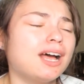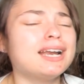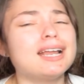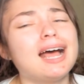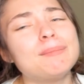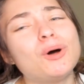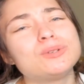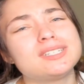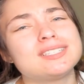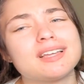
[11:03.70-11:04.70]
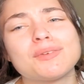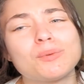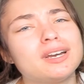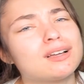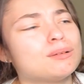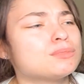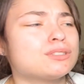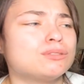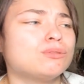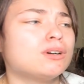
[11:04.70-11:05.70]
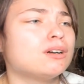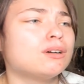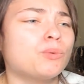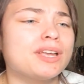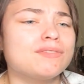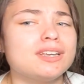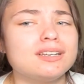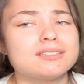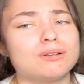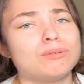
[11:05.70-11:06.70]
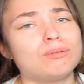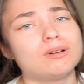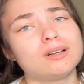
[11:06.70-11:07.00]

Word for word: I'm OT7 when it comes to uh, WayV. So,